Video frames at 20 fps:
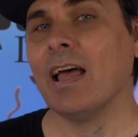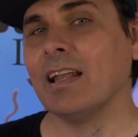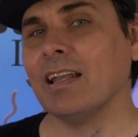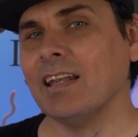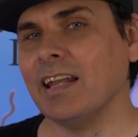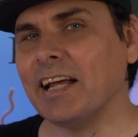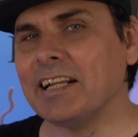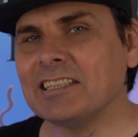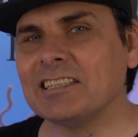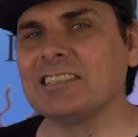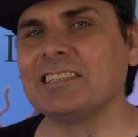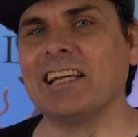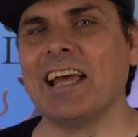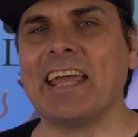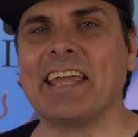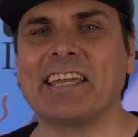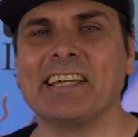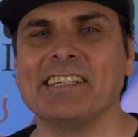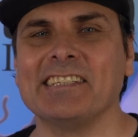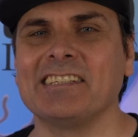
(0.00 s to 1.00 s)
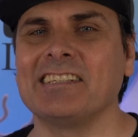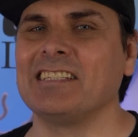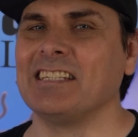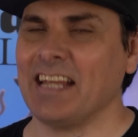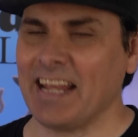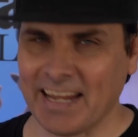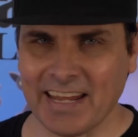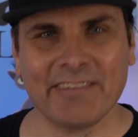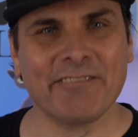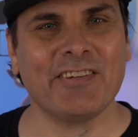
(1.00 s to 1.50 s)
Let's take a
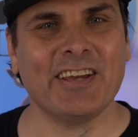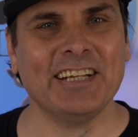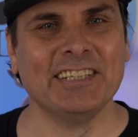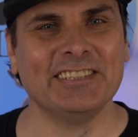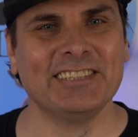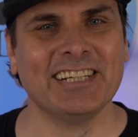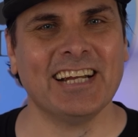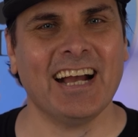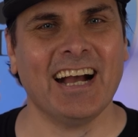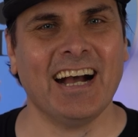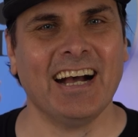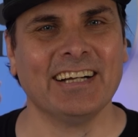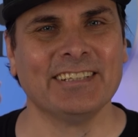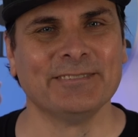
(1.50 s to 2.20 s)
tech adventure.